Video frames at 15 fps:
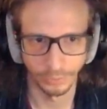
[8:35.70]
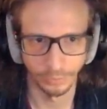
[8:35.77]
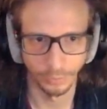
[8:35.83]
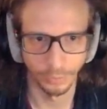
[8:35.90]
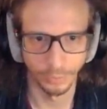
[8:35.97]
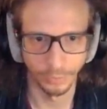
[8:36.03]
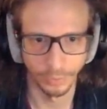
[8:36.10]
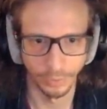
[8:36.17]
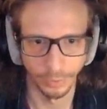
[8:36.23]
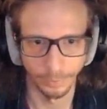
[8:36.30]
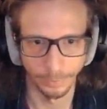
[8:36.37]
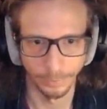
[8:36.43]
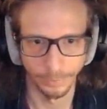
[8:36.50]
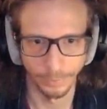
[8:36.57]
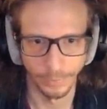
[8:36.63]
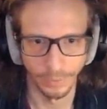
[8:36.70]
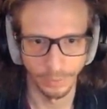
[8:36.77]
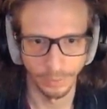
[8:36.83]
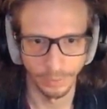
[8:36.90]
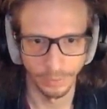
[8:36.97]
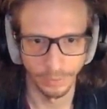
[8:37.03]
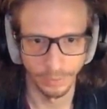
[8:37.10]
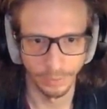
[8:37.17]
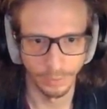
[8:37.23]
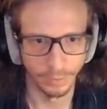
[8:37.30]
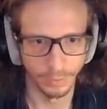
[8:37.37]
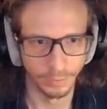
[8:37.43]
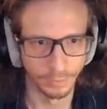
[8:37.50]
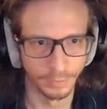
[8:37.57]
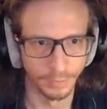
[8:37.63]
Okay.
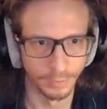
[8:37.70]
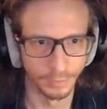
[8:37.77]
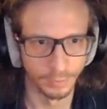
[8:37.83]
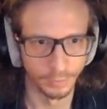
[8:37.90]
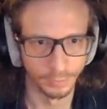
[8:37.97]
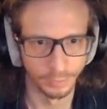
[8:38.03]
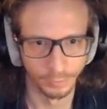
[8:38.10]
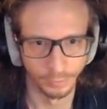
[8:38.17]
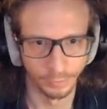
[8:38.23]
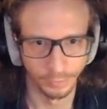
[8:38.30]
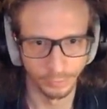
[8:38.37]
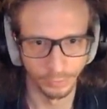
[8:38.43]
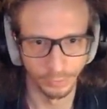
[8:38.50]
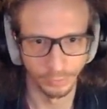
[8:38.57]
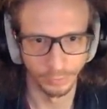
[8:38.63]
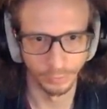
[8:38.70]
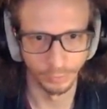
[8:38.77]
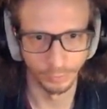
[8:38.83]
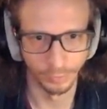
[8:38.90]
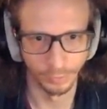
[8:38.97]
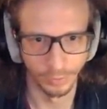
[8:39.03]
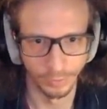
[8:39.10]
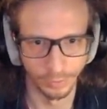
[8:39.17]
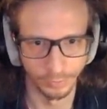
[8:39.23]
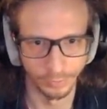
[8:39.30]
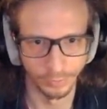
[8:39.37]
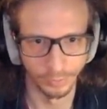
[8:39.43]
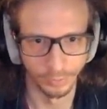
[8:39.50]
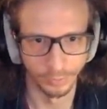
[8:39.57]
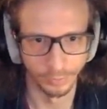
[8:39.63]
And uh, just so this is ready
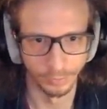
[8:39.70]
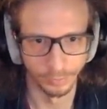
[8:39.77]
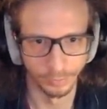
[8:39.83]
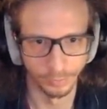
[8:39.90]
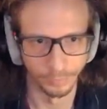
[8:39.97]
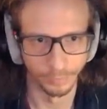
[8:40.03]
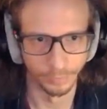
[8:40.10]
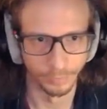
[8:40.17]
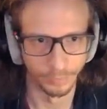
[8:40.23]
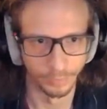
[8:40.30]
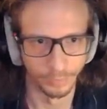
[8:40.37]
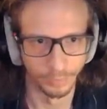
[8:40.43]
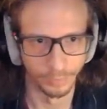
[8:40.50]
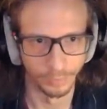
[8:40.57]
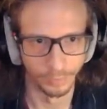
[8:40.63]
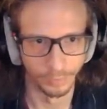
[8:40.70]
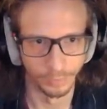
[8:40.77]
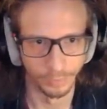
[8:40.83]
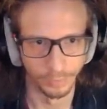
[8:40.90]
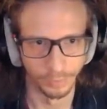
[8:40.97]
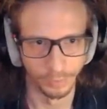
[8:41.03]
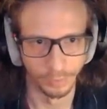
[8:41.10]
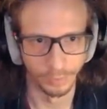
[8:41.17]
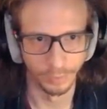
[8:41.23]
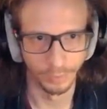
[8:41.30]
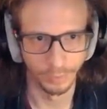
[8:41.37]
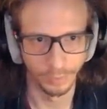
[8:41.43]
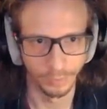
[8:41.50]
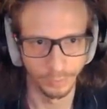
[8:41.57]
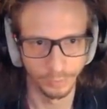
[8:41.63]
for the
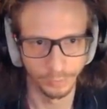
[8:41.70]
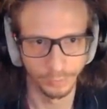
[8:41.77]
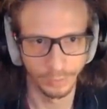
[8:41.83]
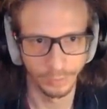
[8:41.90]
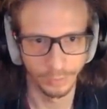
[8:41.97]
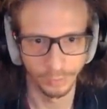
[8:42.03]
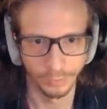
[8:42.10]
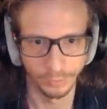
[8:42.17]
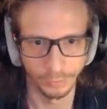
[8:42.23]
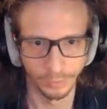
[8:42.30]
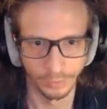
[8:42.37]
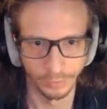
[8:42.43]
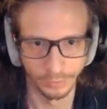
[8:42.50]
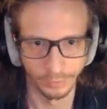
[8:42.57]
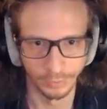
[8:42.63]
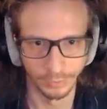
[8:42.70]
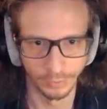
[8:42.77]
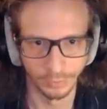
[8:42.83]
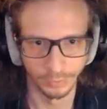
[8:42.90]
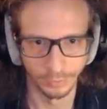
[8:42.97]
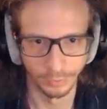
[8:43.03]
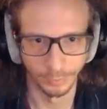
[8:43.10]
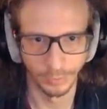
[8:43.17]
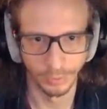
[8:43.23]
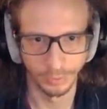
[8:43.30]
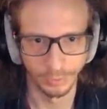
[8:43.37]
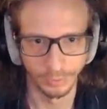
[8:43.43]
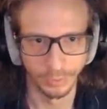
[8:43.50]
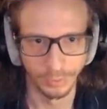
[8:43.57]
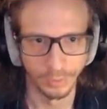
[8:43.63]
other videos when I decide to turn them on,
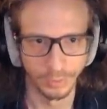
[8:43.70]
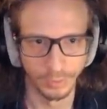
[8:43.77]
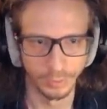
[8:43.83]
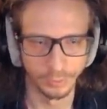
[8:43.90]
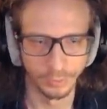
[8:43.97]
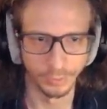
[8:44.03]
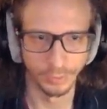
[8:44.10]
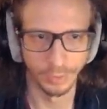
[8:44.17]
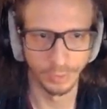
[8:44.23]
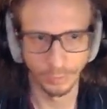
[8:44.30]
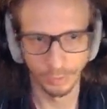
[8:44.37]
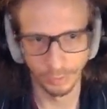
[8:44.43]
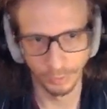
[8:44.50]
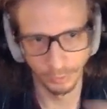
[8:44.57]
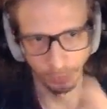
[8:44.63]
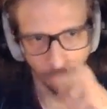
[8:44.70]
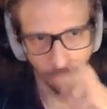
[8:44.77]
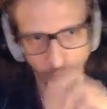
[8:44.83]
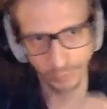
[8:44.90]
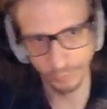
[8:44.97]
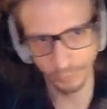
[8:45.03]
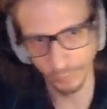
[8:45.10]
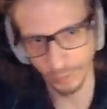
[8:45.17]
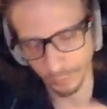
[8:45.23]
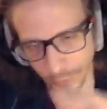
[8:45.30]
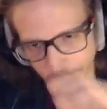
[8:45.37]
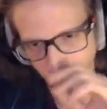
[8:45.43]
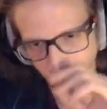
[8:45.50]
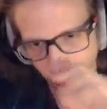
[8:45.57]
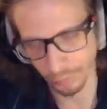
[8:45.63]
so I want the reason why I'm
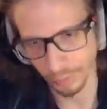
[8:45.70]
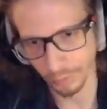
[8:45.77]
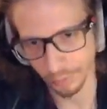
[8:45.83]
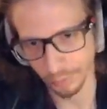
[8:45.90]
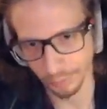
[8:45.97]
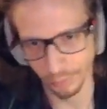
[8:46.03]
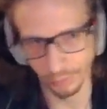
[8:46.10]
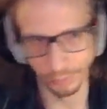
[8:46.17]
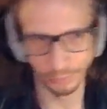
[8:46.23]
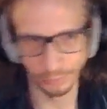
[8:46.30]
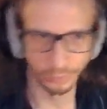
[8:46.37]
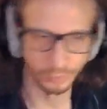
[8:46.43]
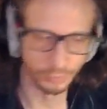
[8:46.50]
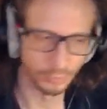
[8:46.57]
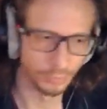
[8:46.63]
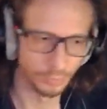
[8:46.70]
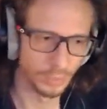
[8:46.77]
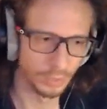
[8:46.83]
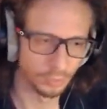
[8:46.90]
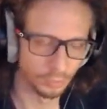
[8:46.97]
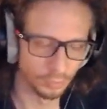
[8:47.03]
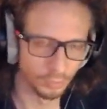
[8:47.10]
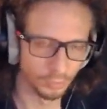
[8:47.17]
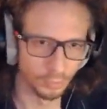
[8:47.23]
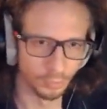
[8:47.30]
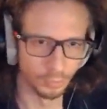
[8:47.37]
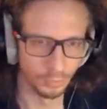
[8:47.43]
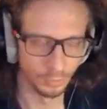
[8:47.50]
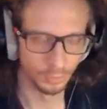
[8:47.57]
doing the trailer first is to make sure